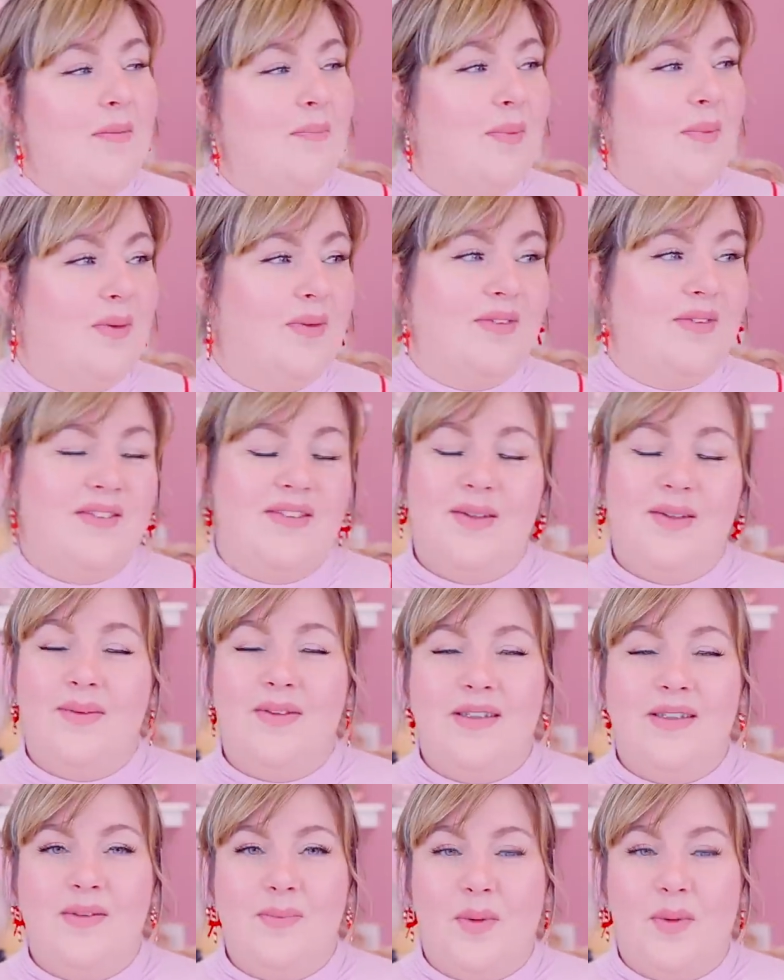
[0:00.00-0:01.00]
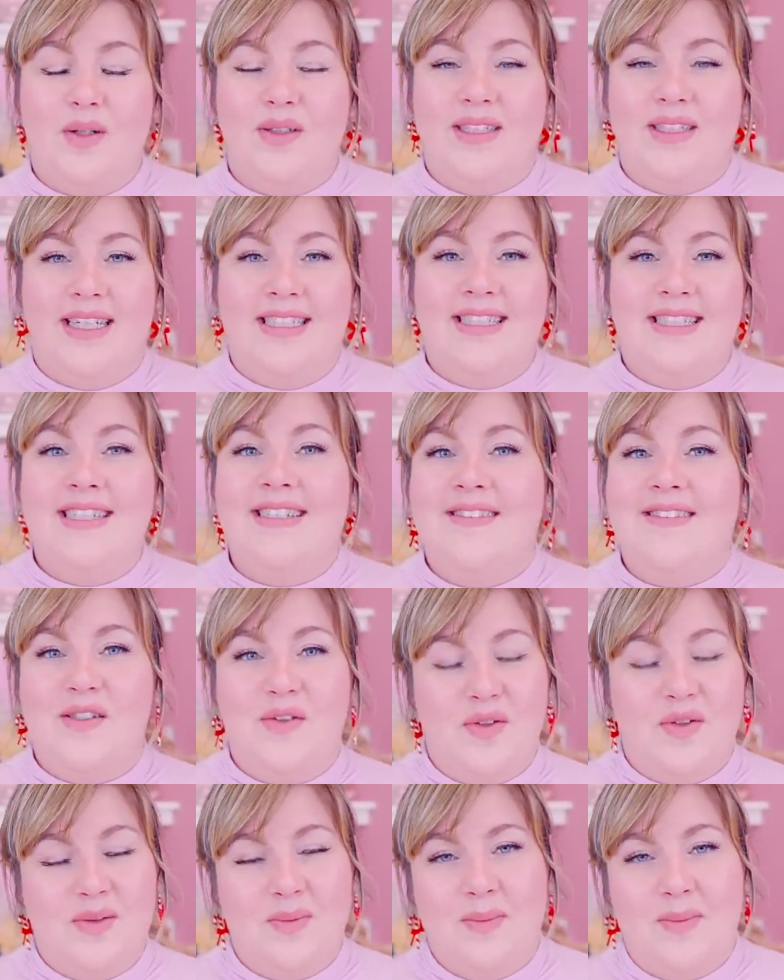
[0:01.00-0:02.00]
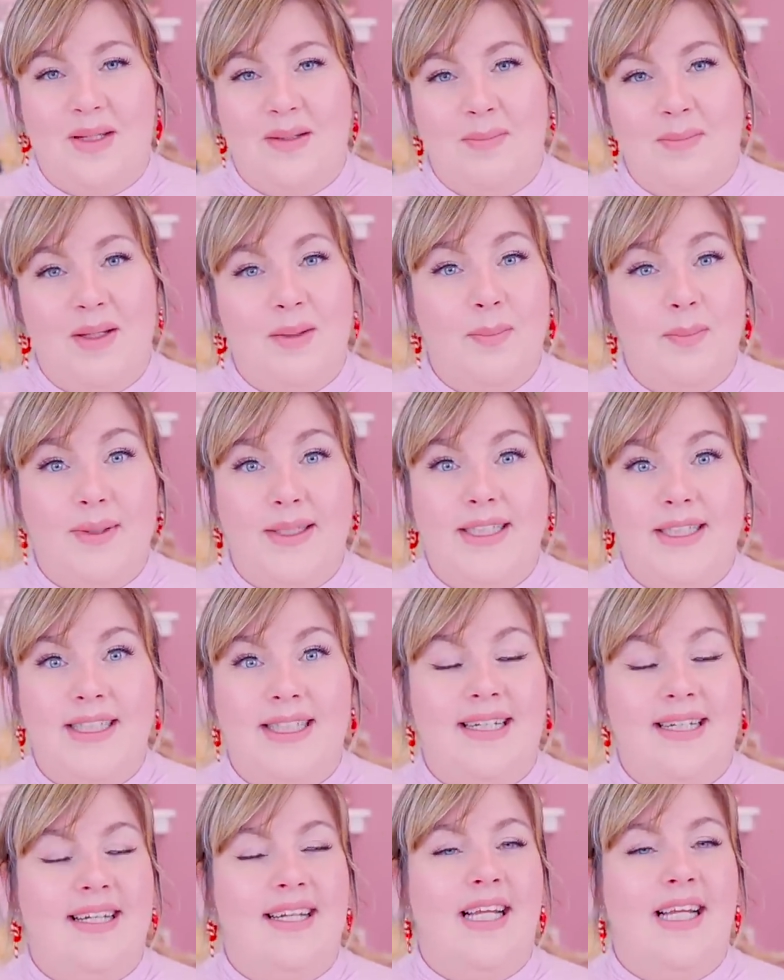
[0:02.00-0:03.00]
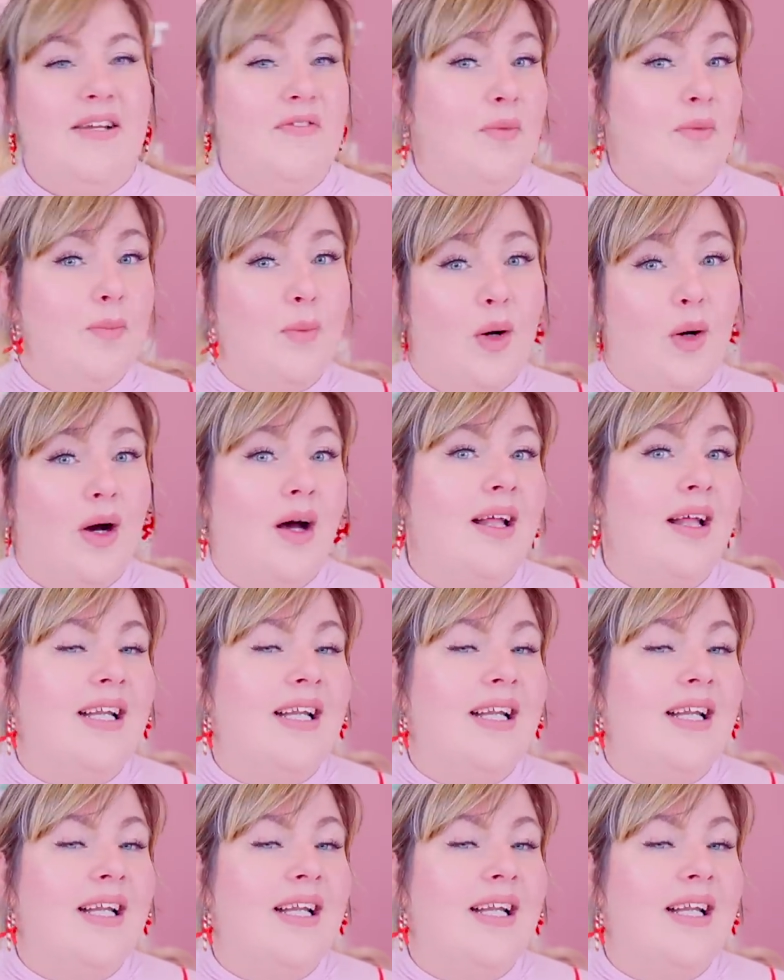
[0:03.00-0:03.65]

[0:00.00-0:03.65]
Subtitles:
but doing this project has just made me appreciate it even more,